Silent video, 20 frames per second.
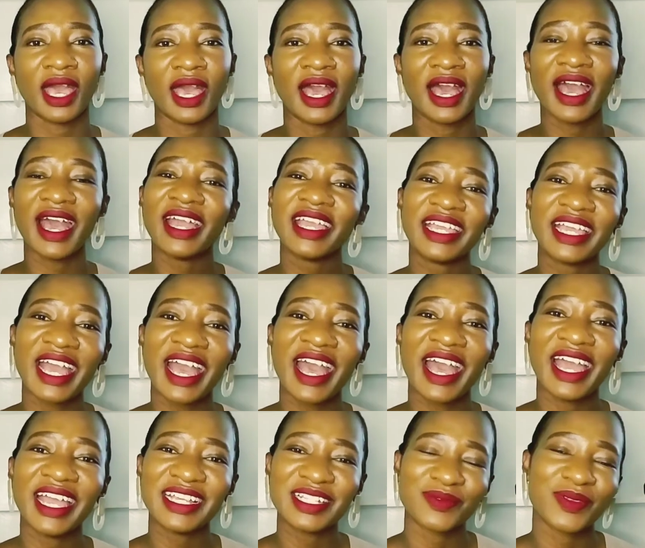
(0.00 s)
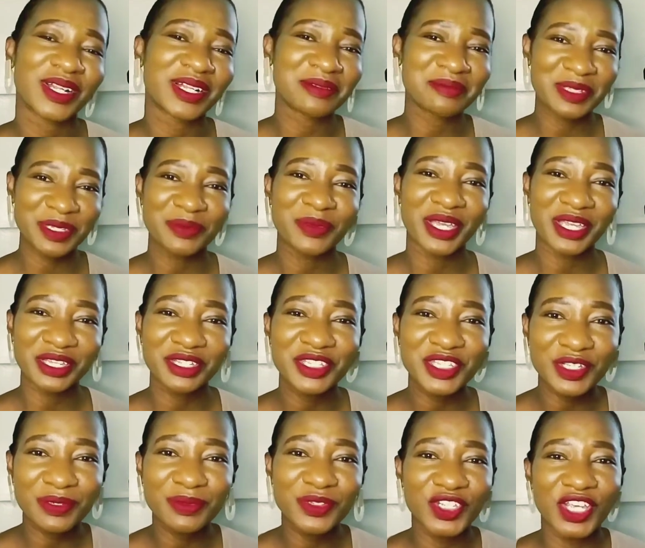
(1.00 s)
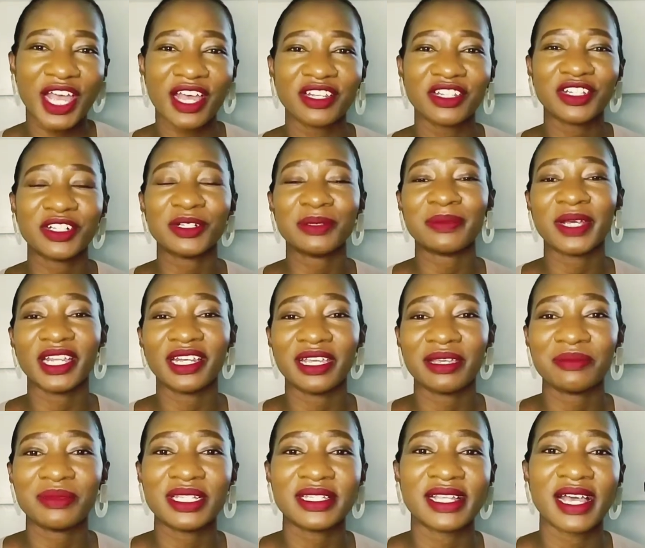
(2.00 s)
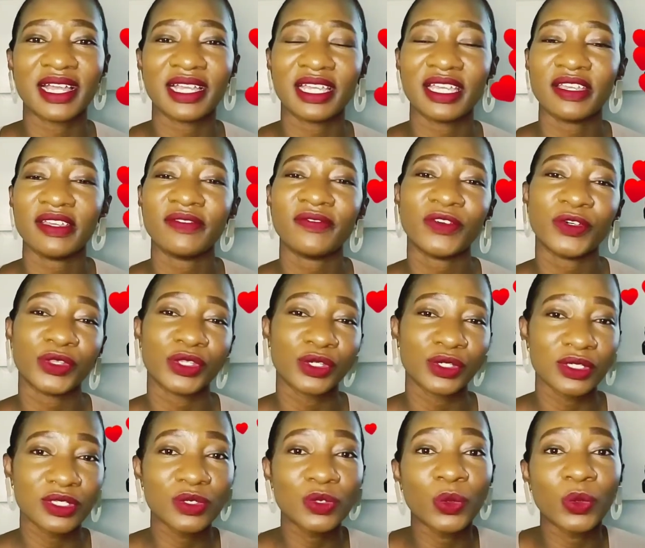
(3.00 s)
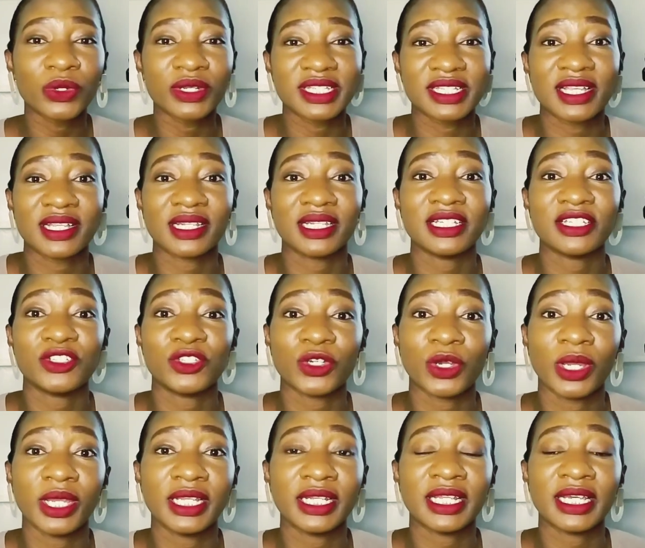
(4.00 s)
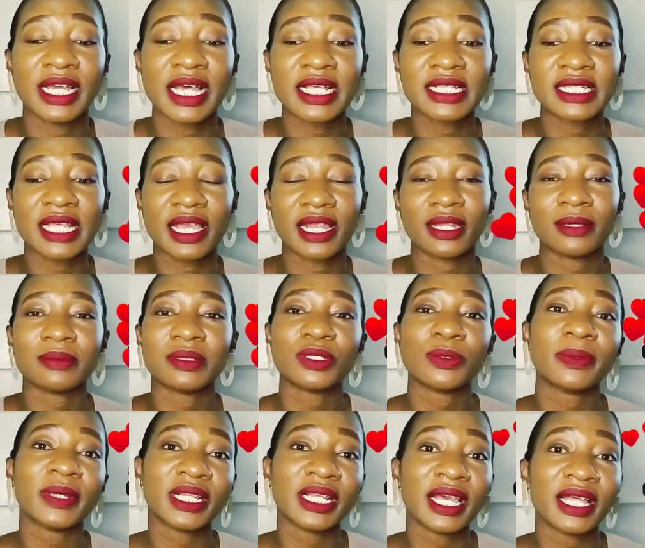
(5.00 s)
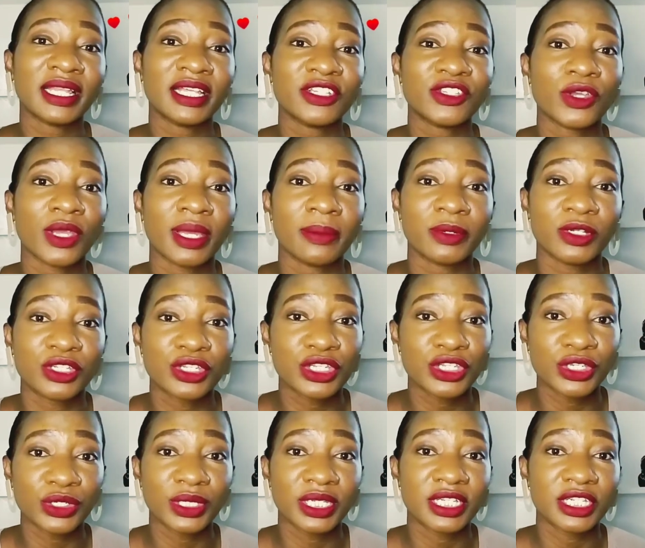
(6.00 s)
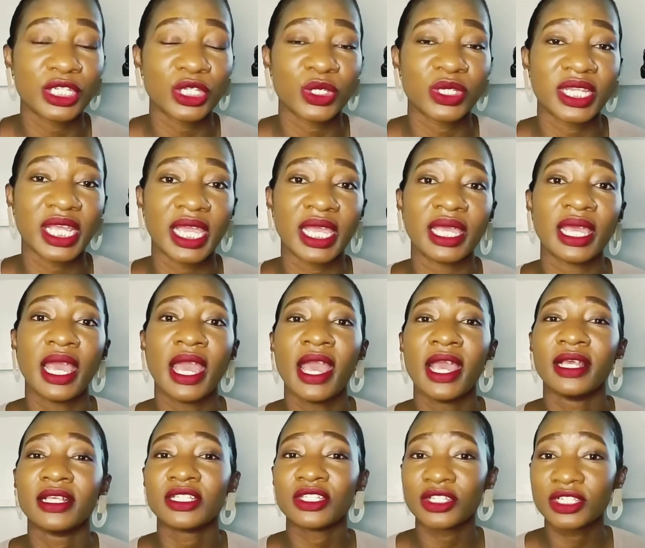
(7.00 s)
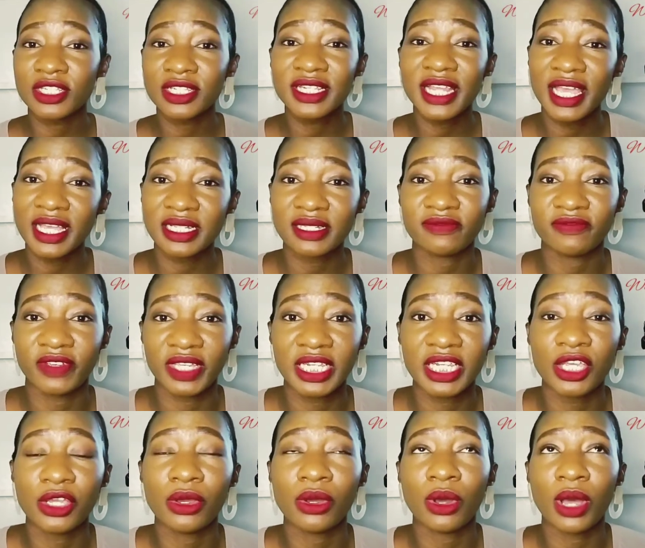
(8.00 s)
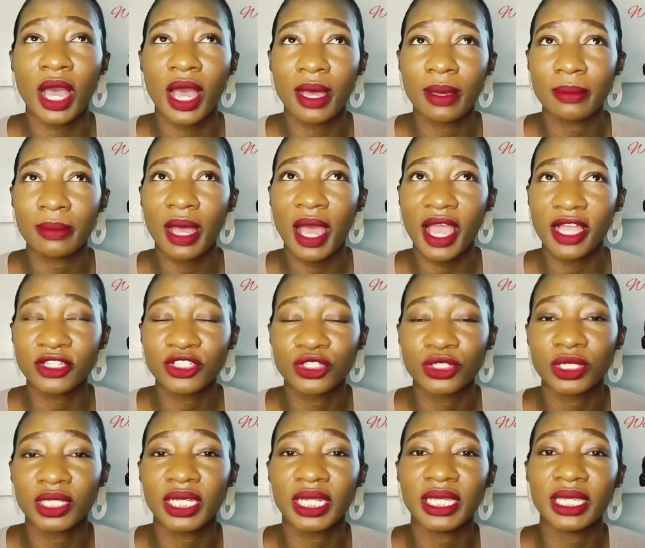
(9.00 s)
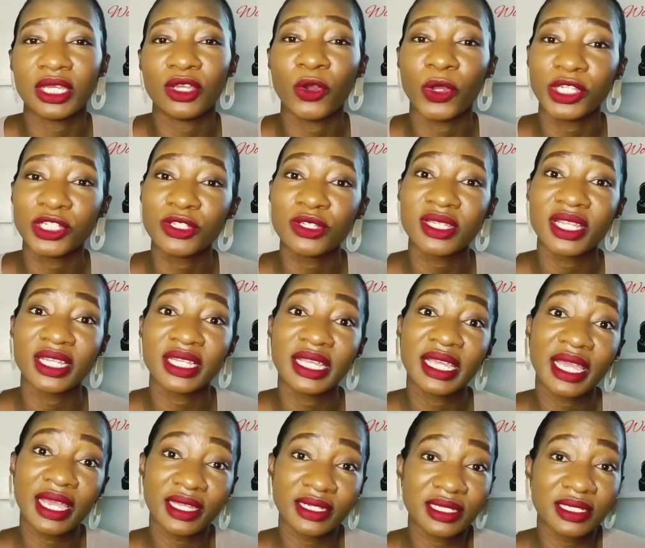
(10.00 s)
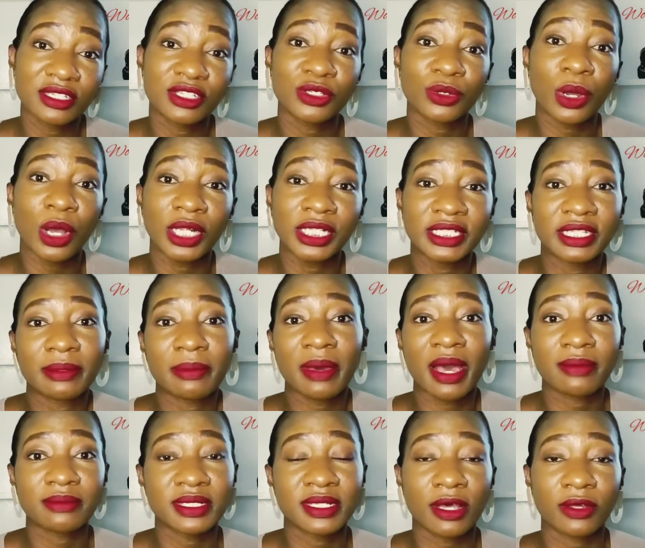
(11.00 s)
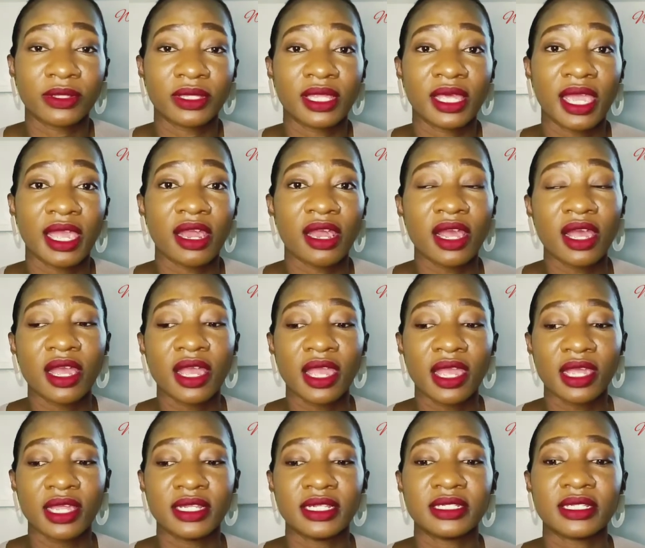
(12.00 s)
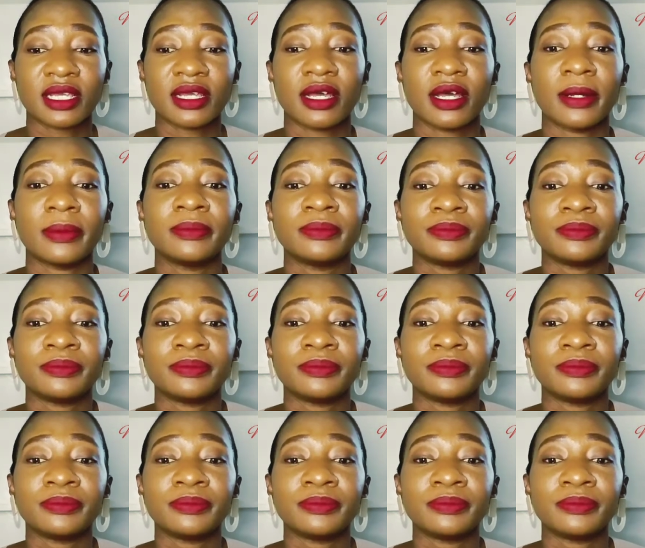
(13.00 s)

Hi guys, welcome to my YouTube channel. My name is Aggy for those who recently joined us and I'm super glad that you're able to tune in today. So today's video I'm actually going to dedicate it to all the moms out there and uh,